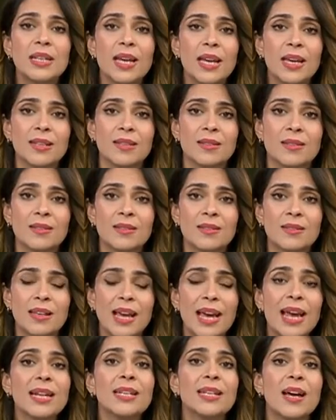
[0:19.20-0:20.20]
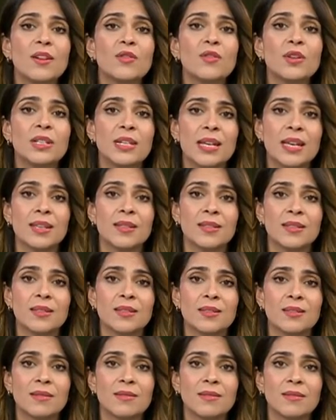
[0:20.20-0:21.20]
days. 800
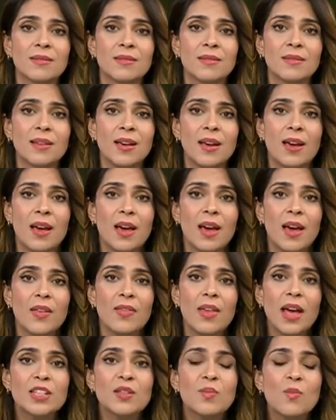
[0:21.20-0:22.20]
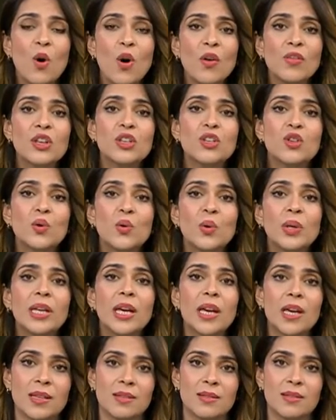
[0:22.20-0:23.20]
days. That's more than 2
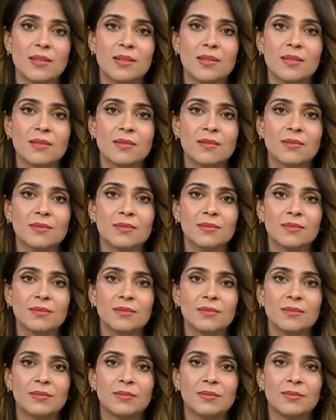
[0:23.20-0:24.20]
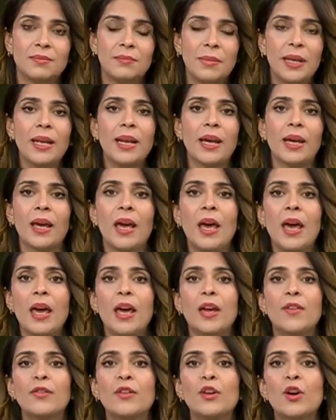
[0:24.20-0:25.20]
years. Meaning,
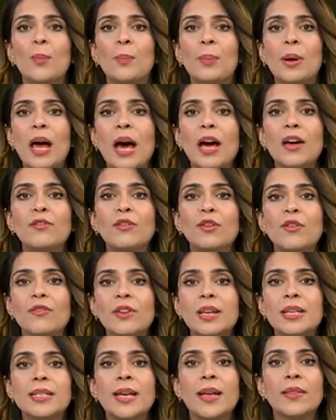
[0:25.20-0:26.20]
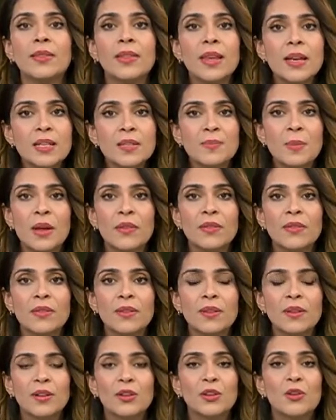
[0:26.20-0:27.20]
if you apply for a visa this month,
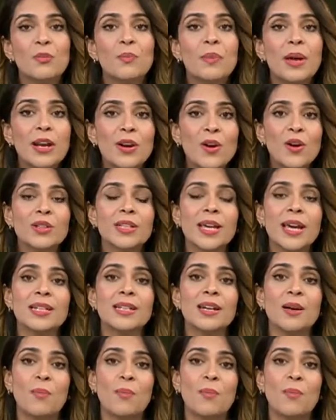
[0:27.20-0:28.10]
you may not get an